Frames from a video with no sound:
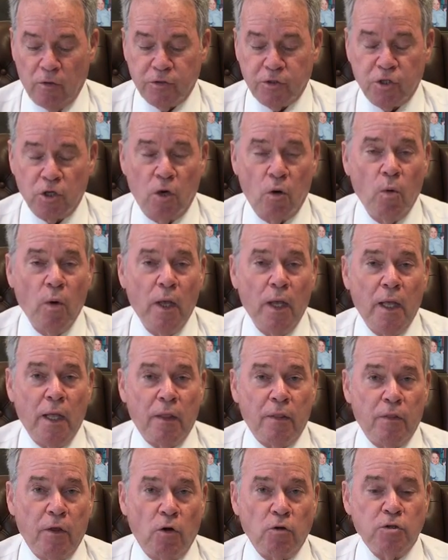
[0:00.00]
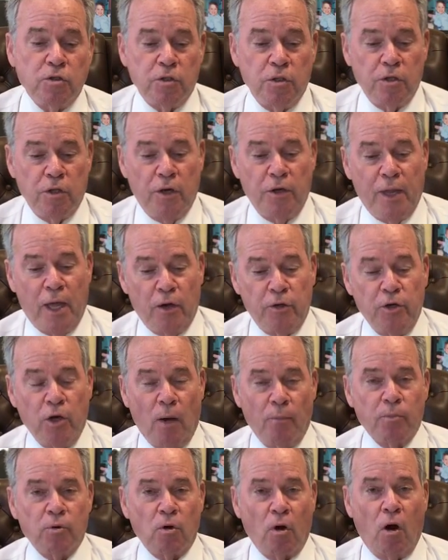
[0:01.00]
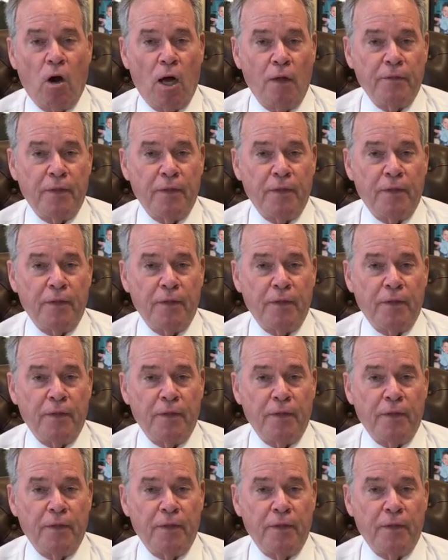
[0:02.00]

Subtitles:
So those a number in